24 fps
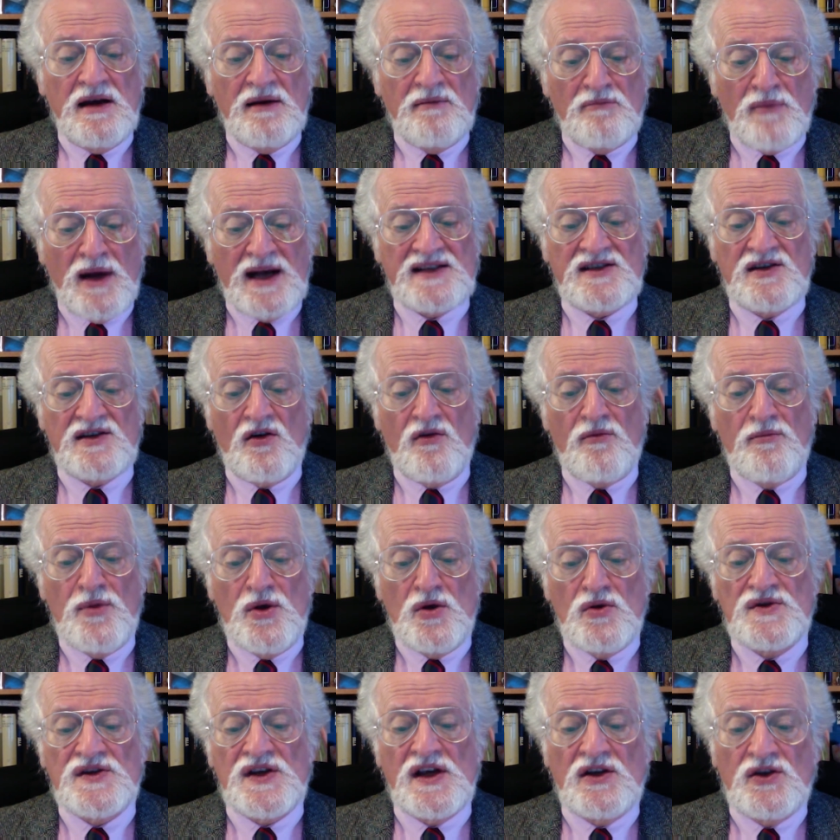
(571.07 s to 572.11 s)
Master of
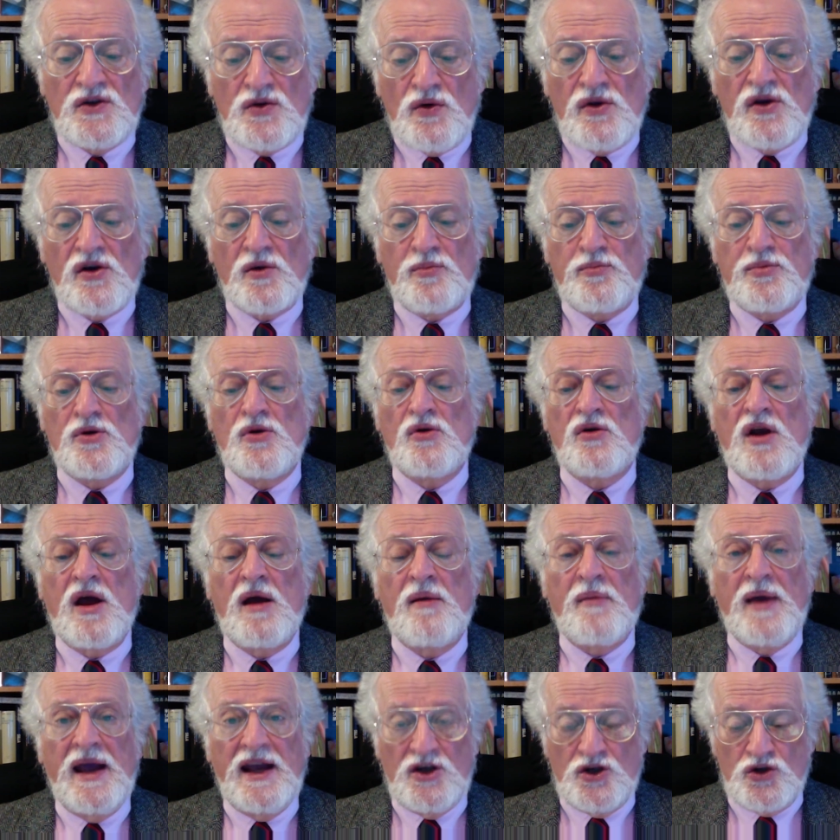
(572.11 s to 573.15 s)
Music 2-year program
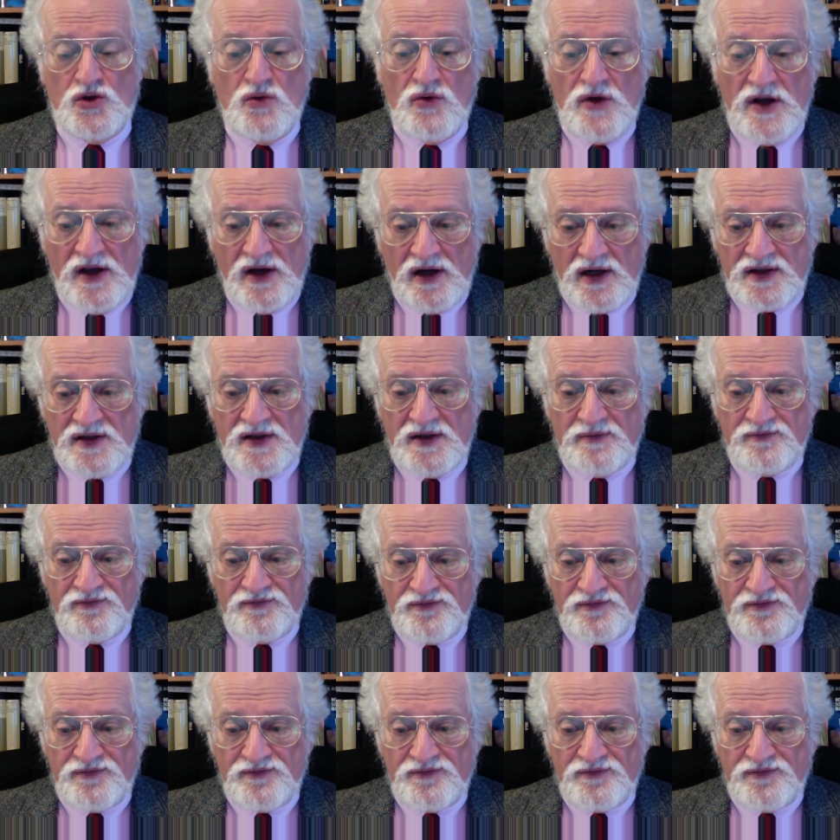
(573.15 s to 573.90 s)
at Juilliard,